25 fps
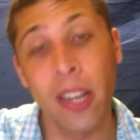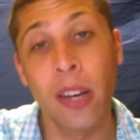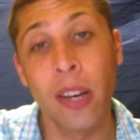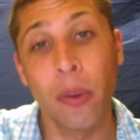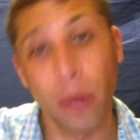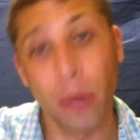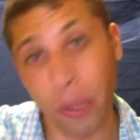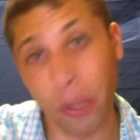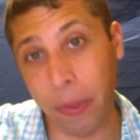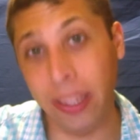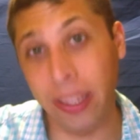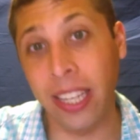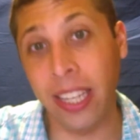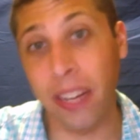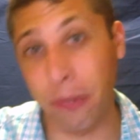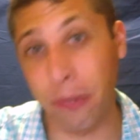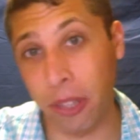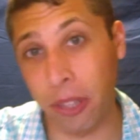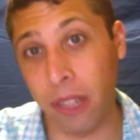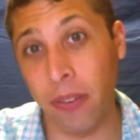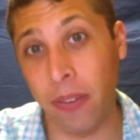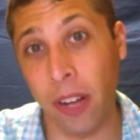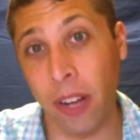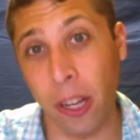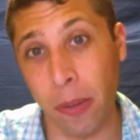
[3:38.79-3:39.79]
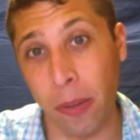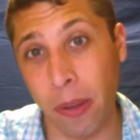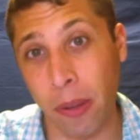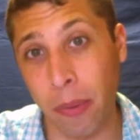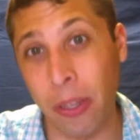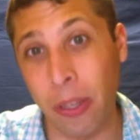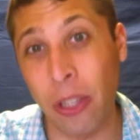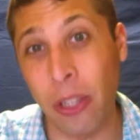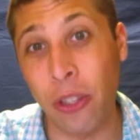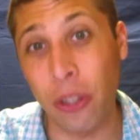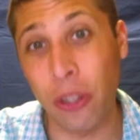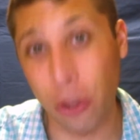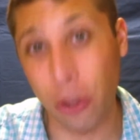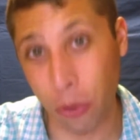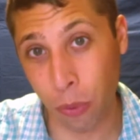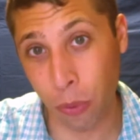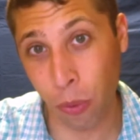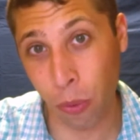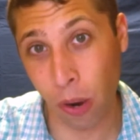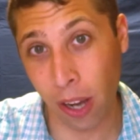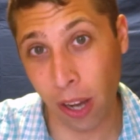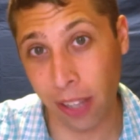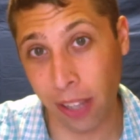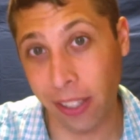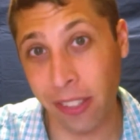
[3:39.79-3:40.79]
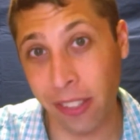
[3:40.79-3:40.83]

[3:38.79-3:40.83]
we're going to be left with the volume that we do want.